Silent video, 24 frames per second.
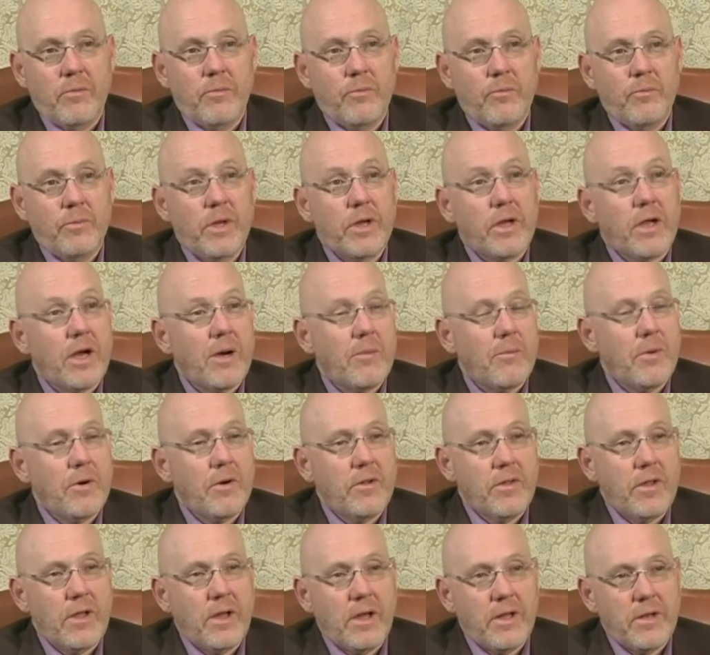pick up on
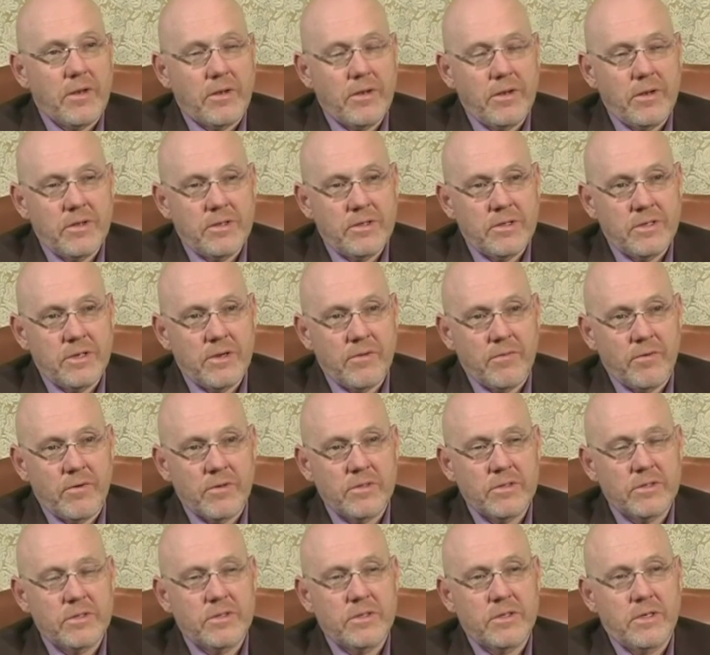that
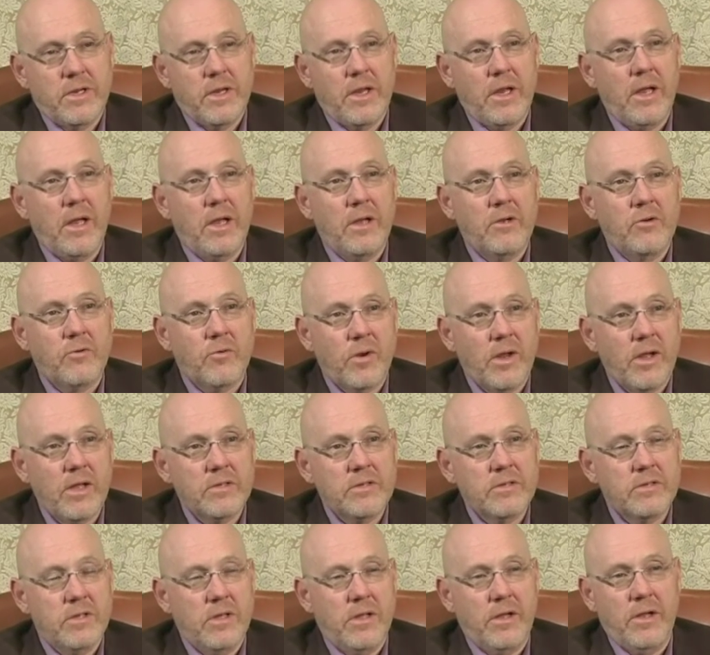difference and
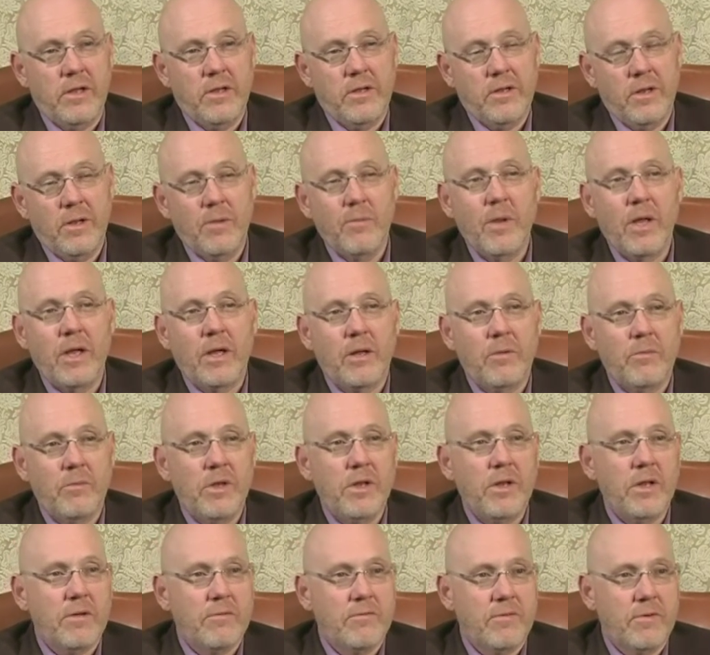translate and make it
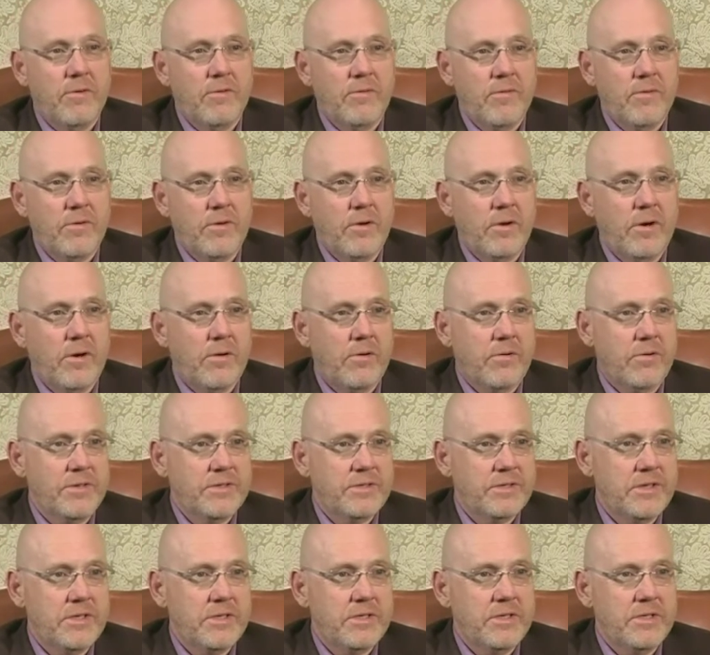meaningful for our
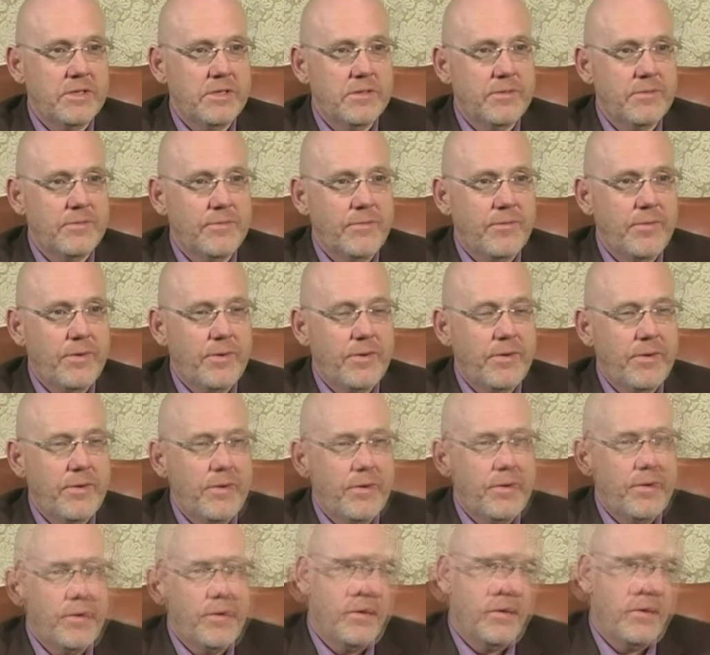organization.
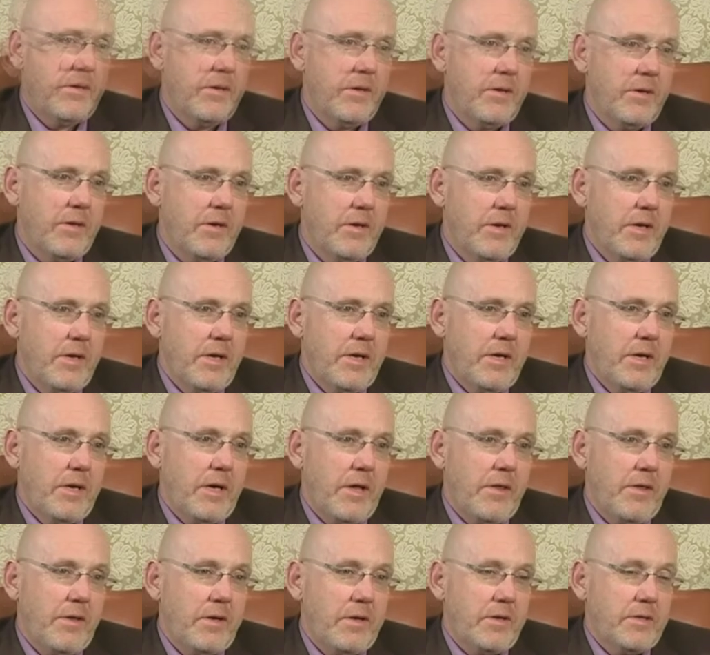I
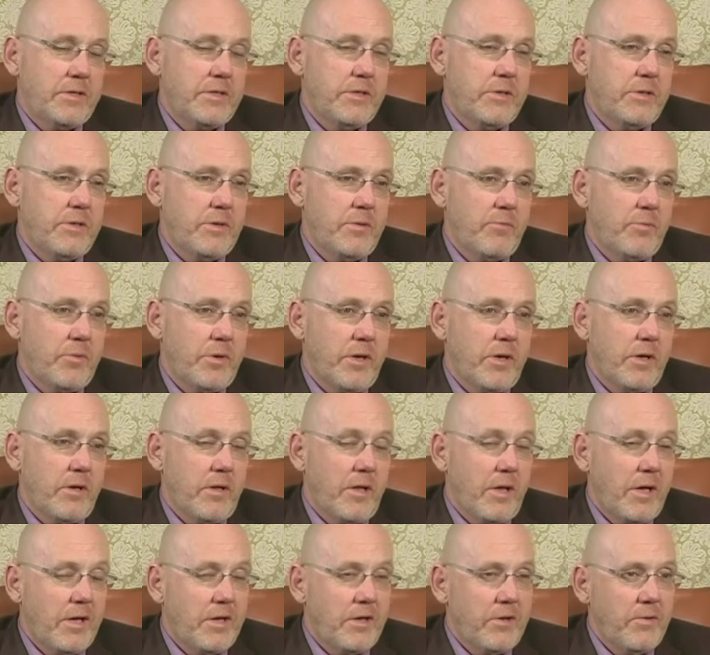think she could bring a
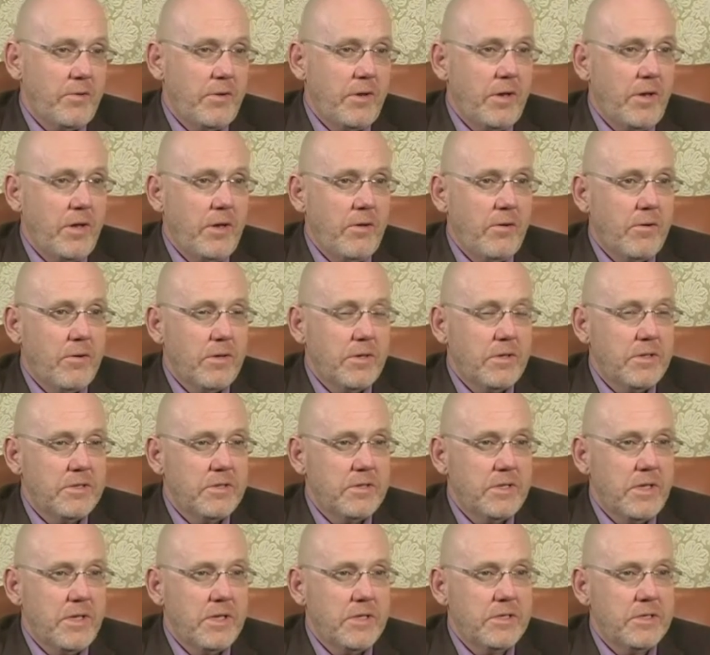lot to any
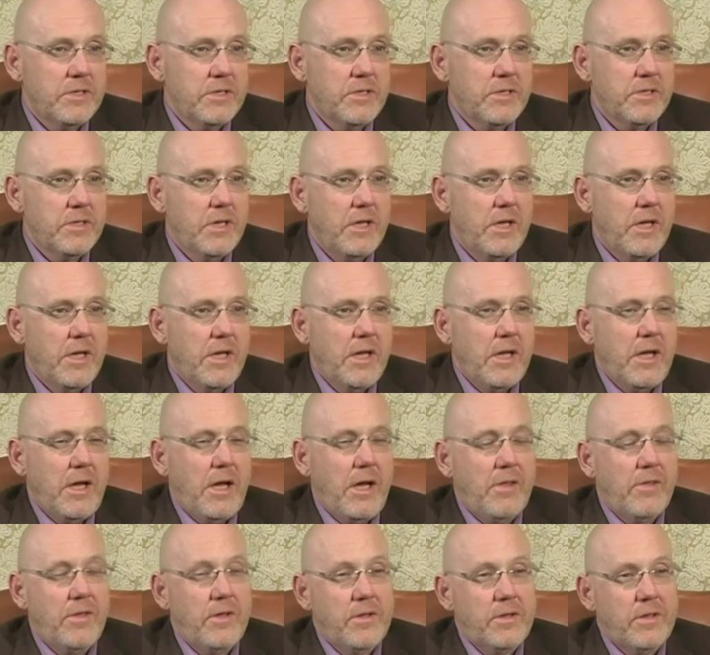organization. I
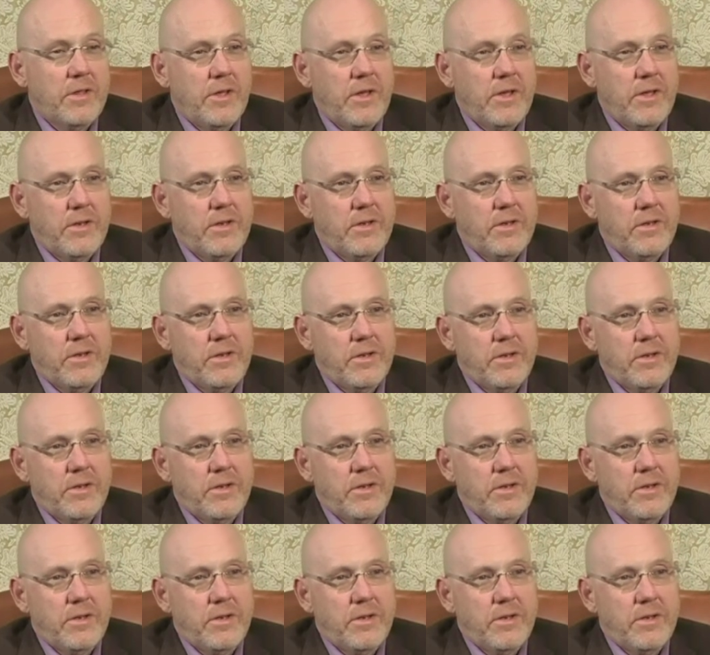think that